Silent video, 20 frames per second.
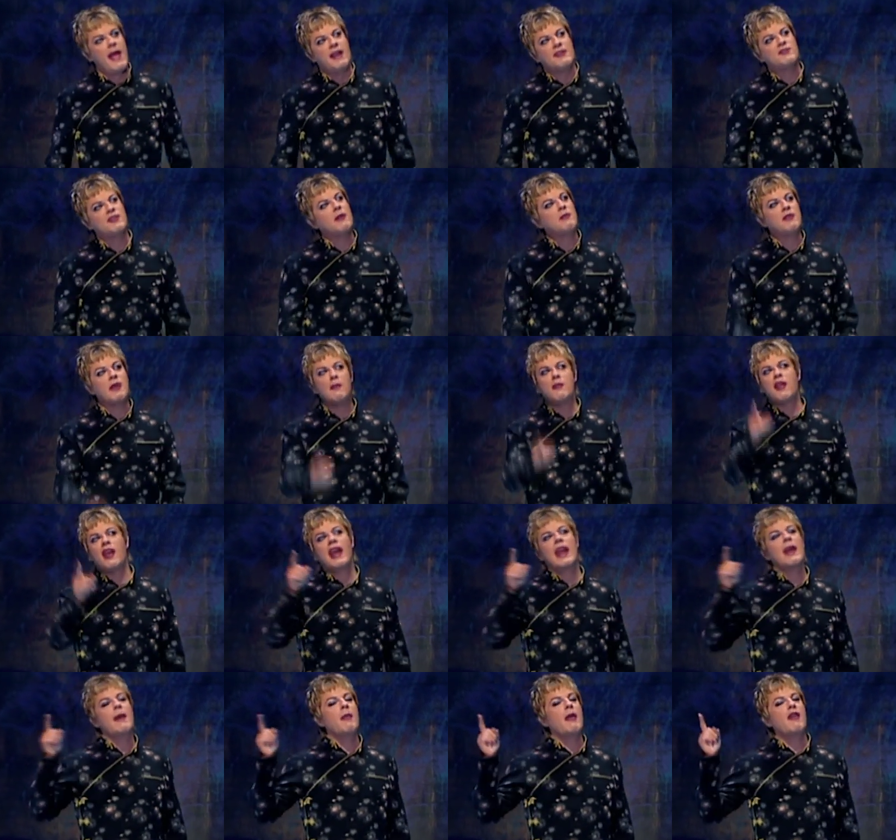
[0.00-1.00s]
And sometimes I
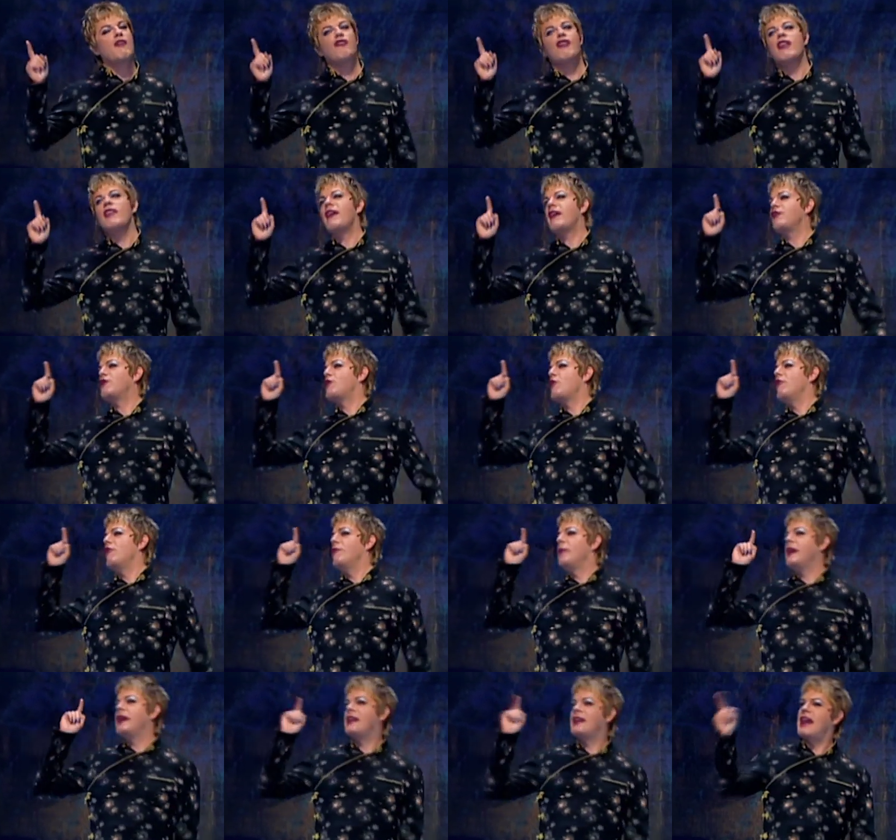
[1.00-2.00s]
get up that tree, that squirrel
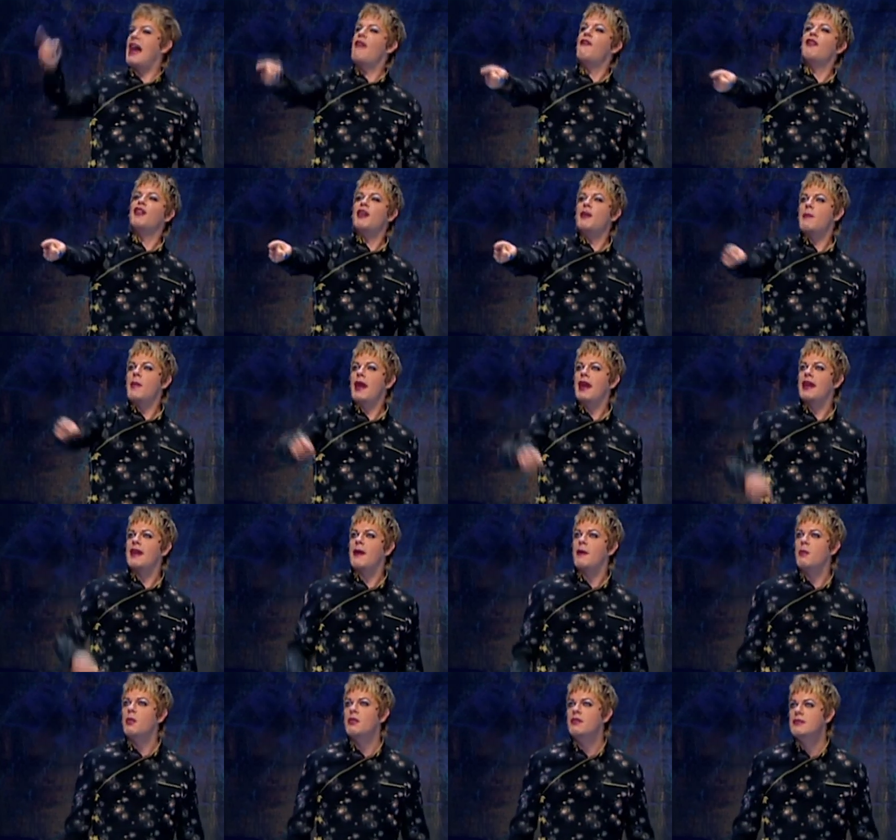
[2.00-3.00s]
will be covered in
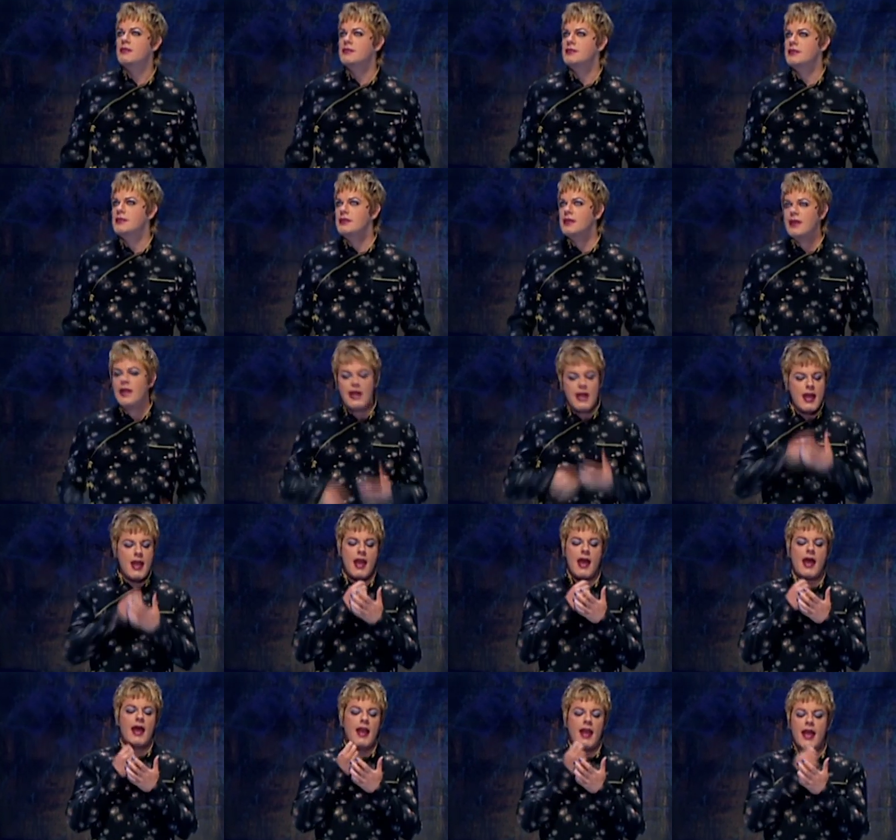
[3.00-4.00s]
makeup.
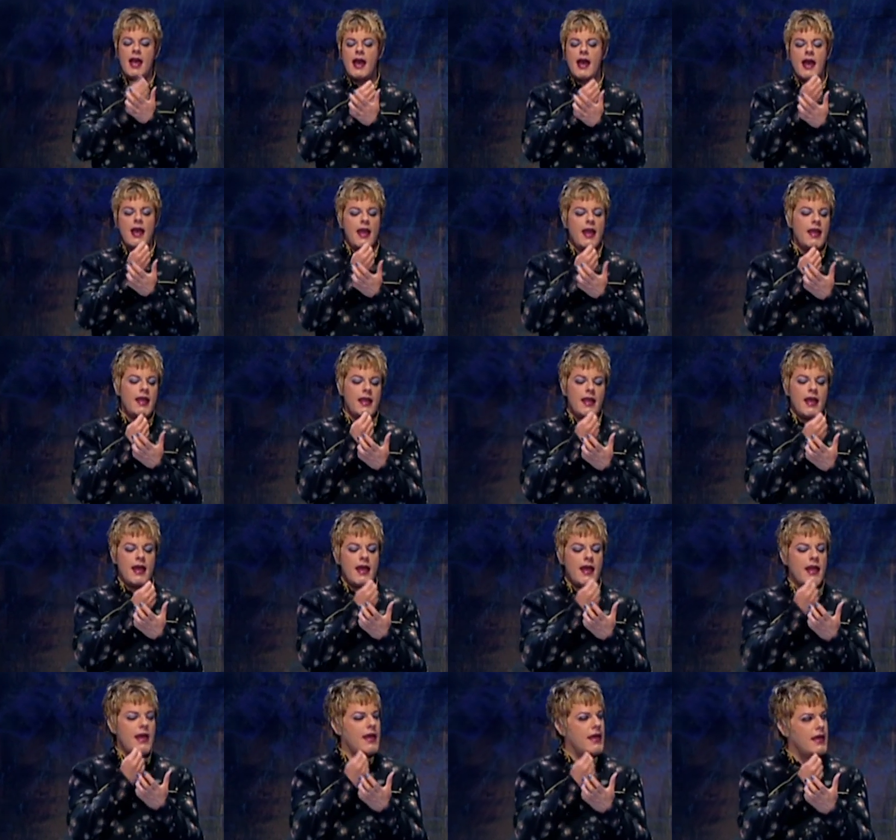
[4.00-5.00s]
La la
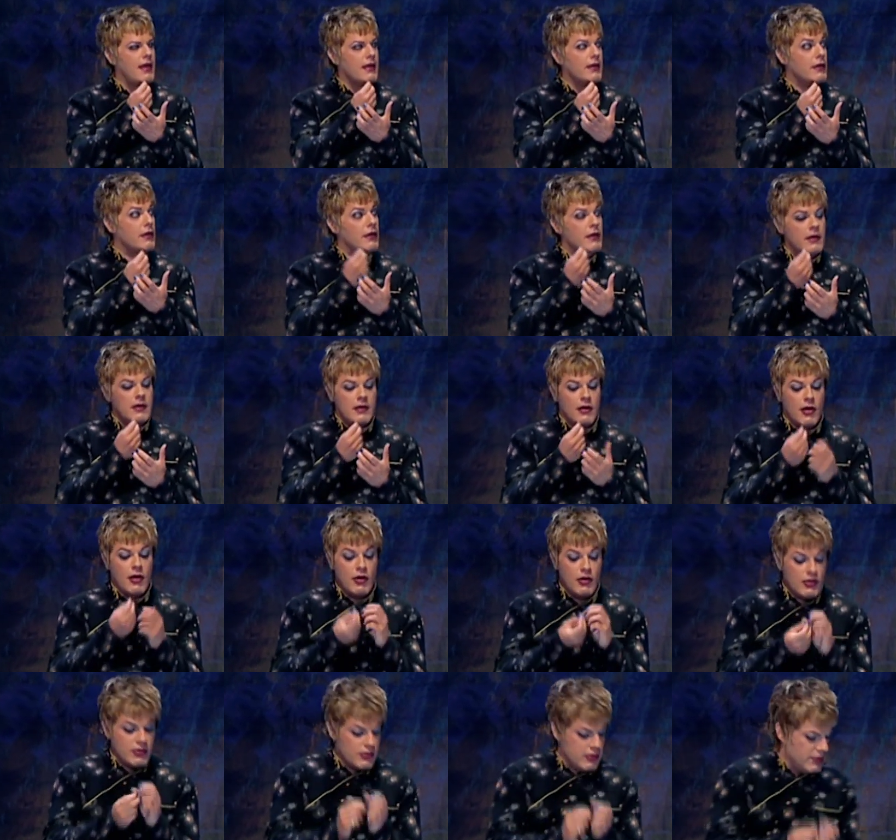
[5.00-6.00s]
la la.
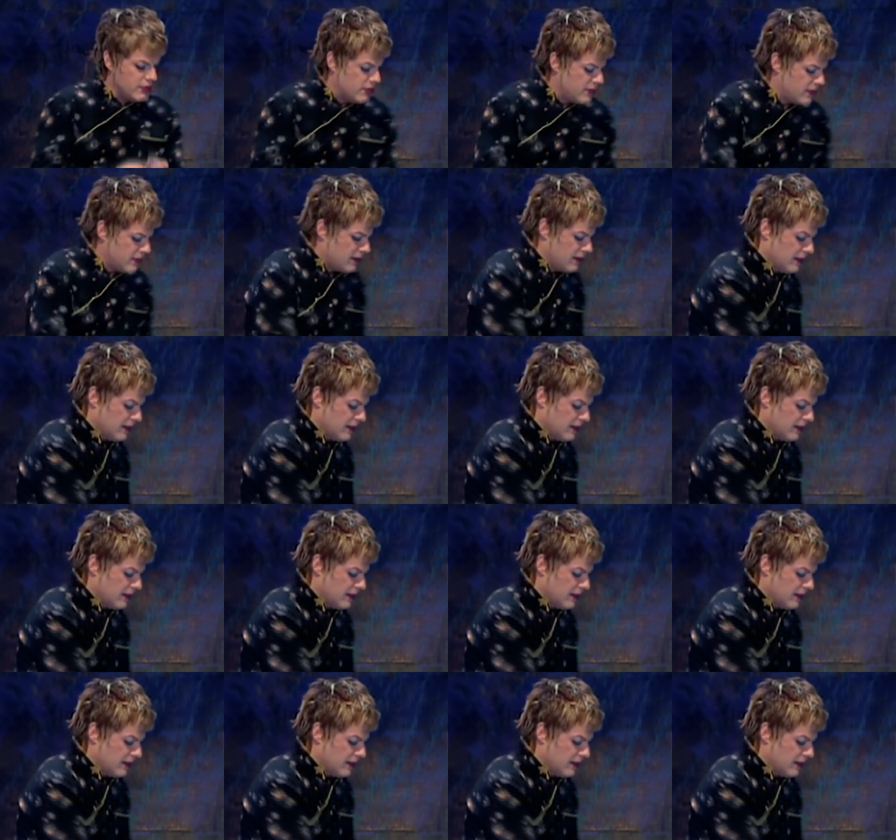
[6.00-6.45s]
Oh.